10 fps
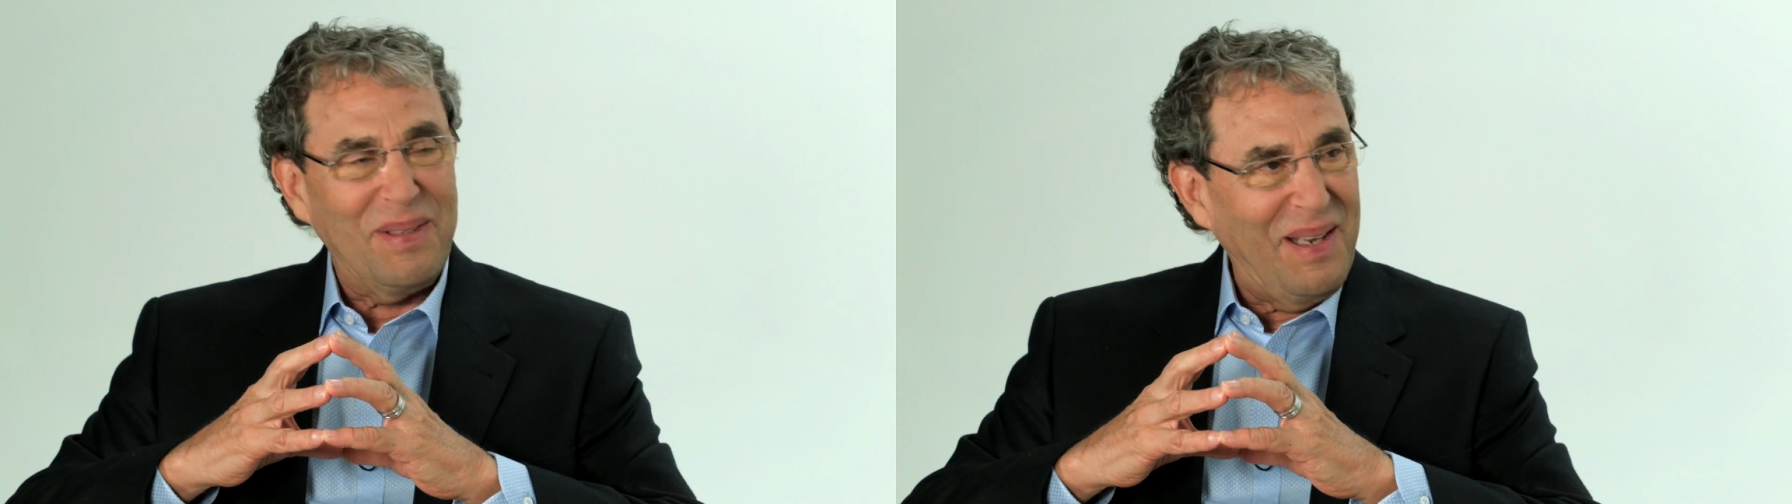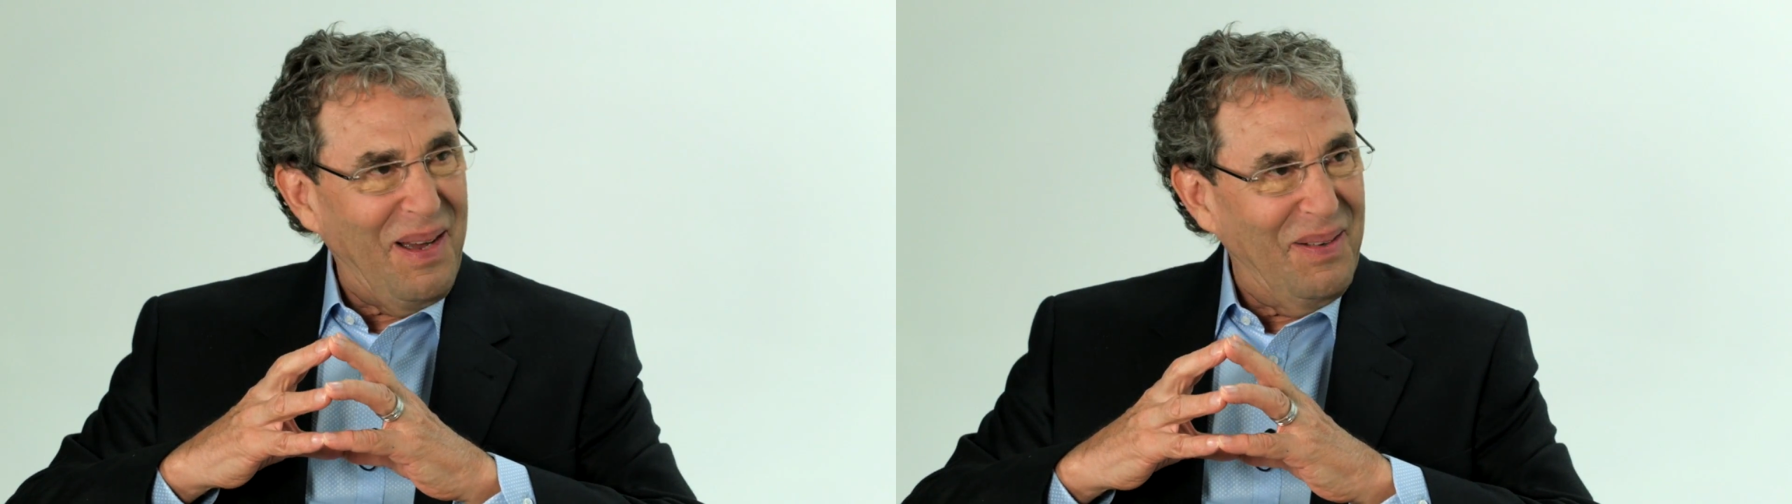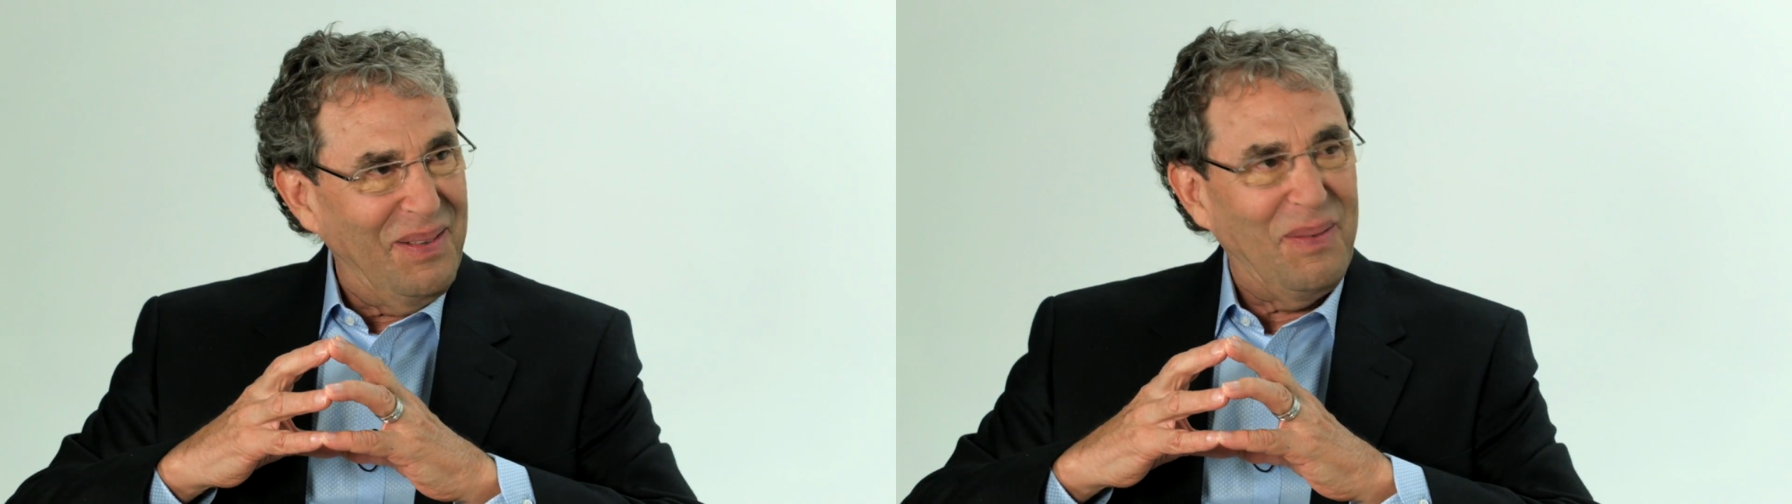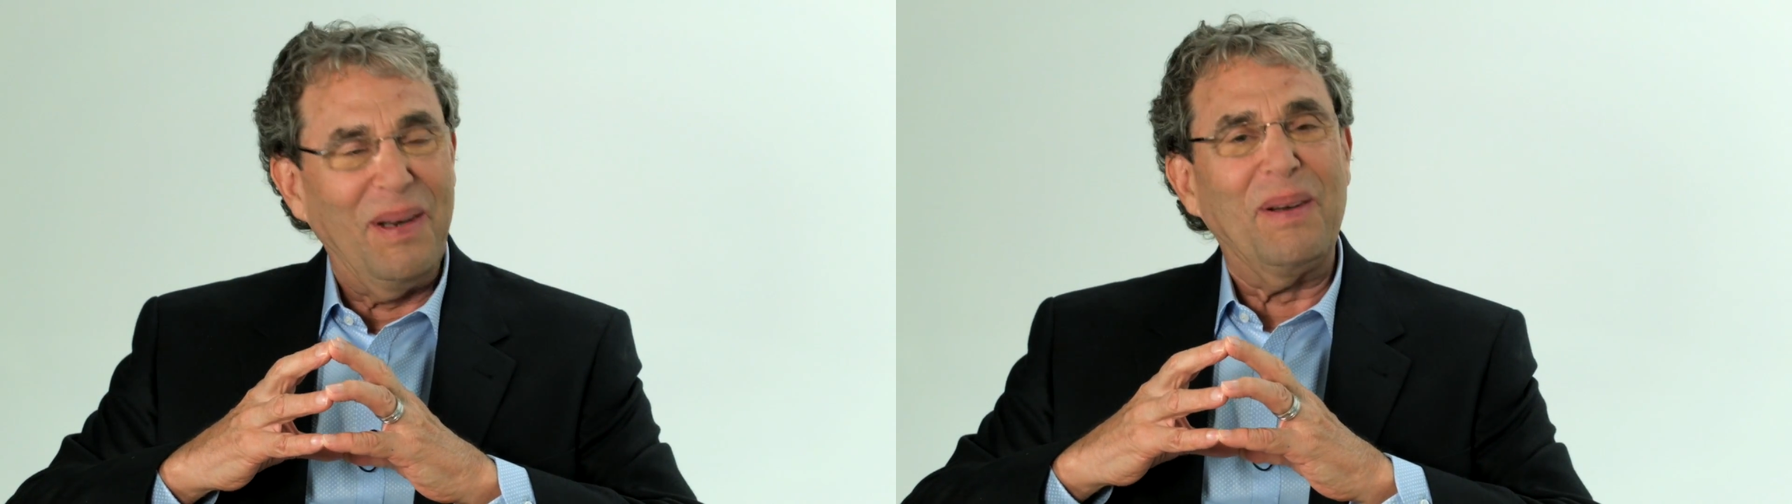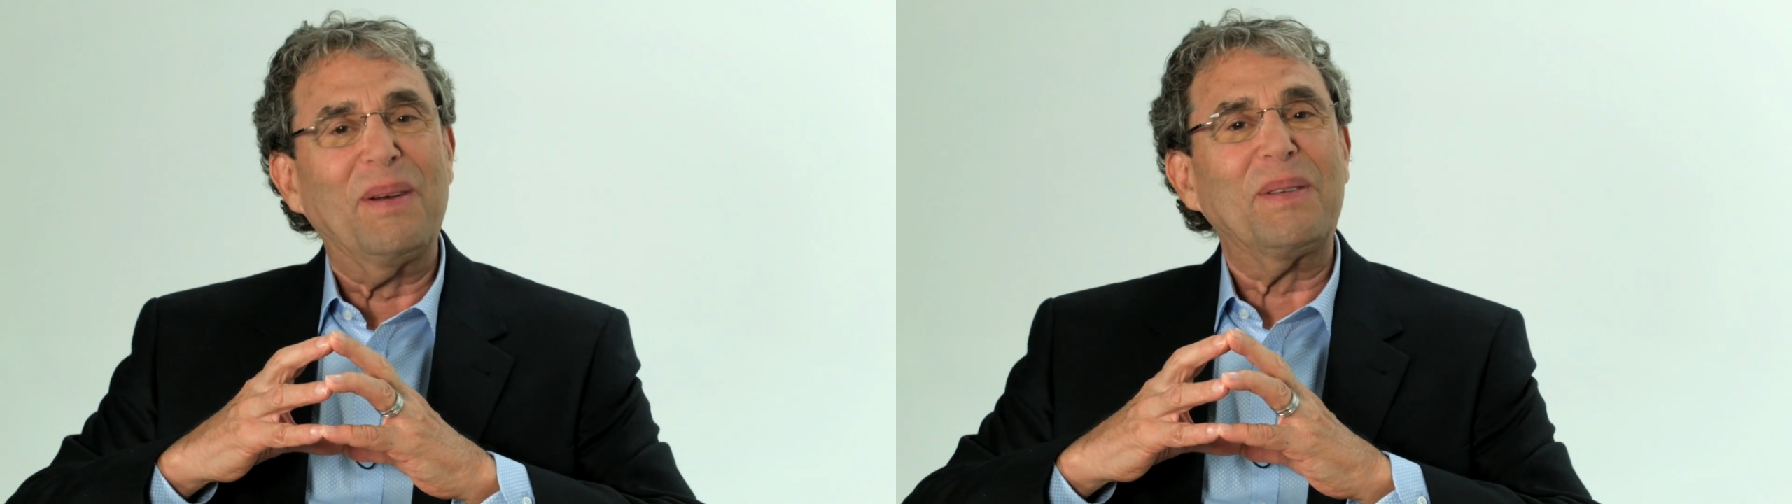down, the
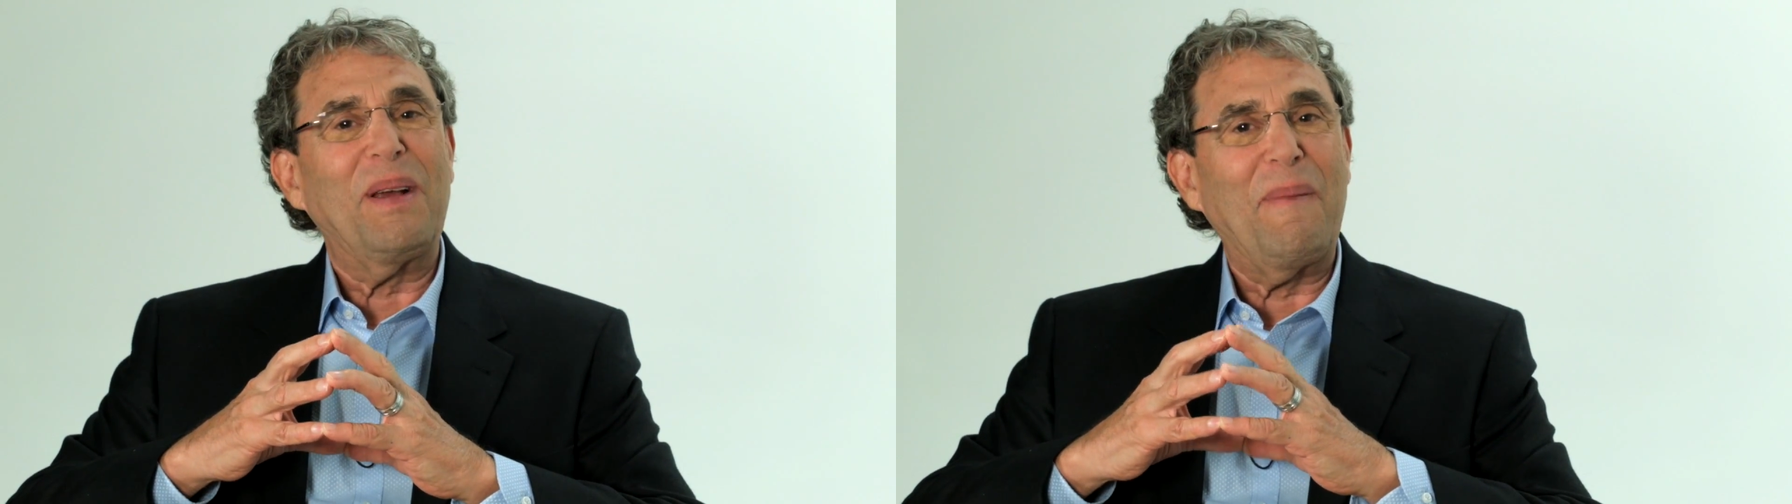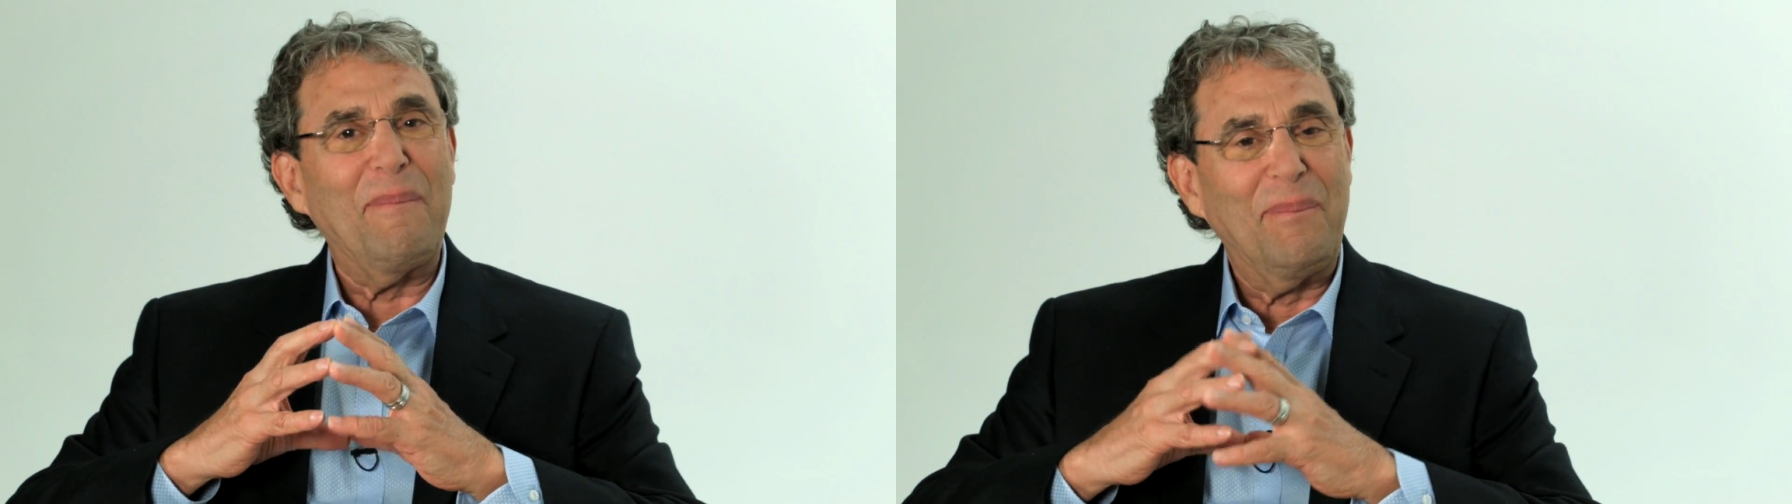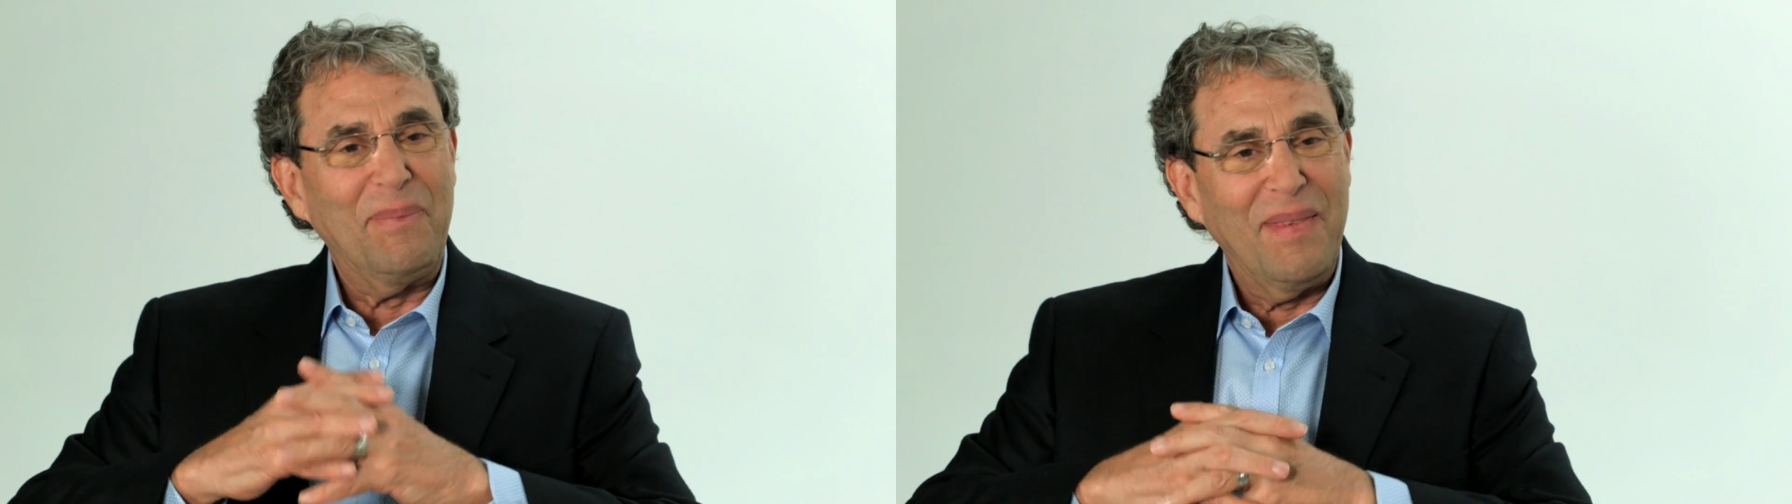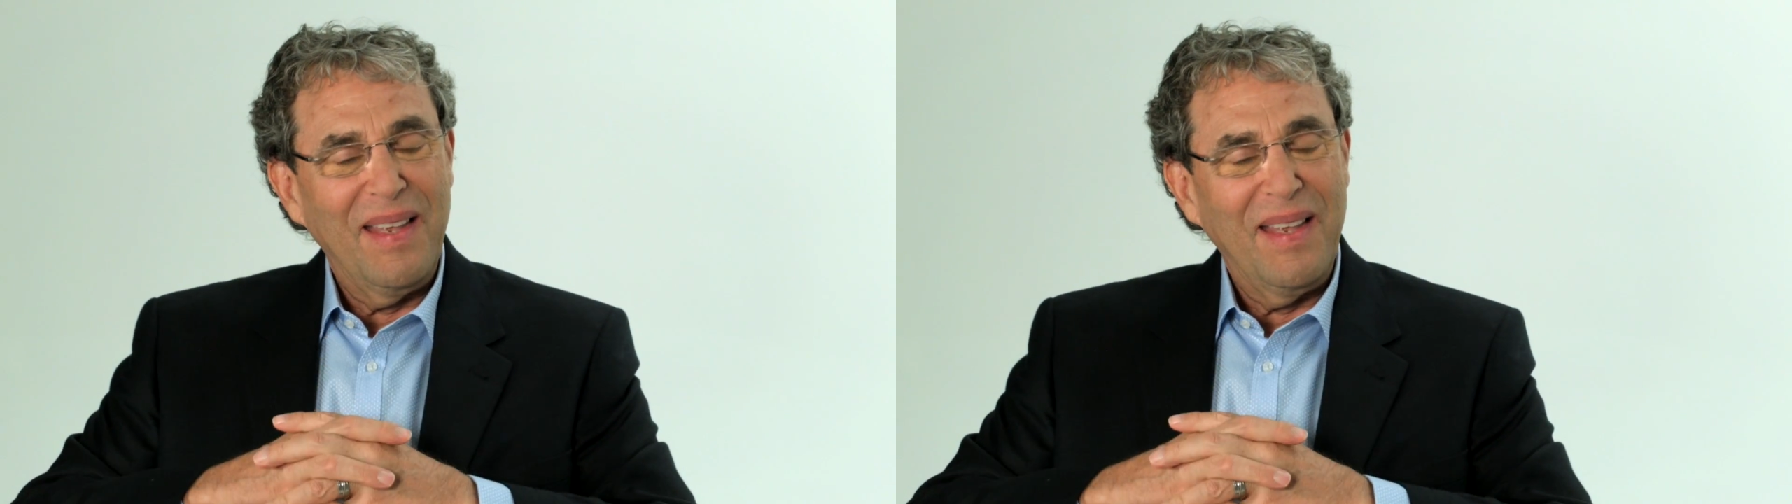weight goes up.